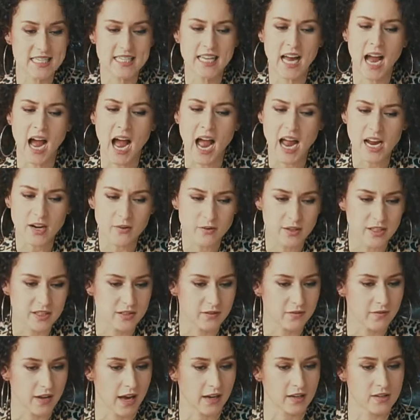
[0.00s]
tirade
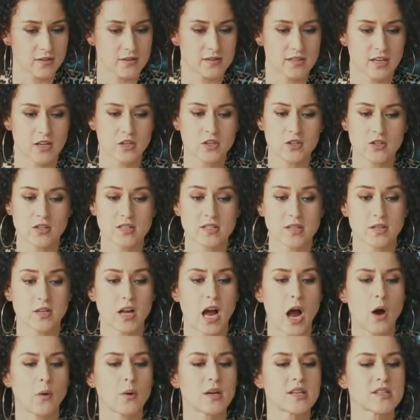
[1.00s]
of accusations on
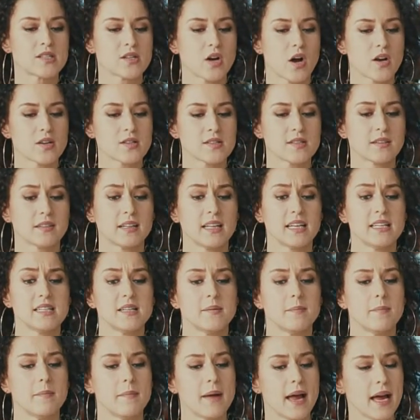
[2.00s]
how exhaustingly
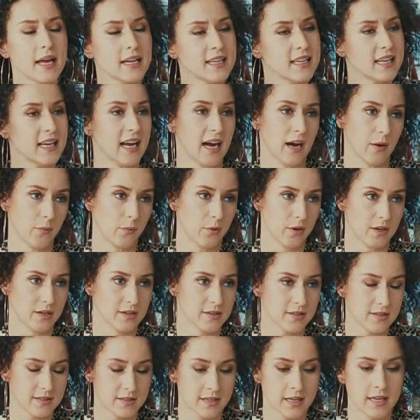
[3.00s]
demanding I
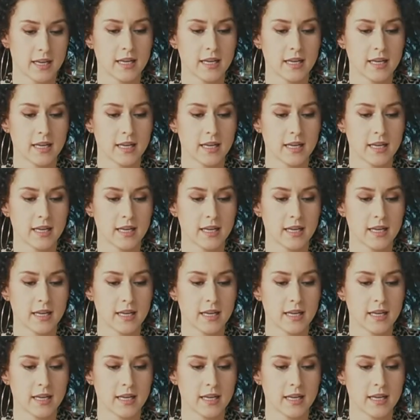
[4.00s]
was.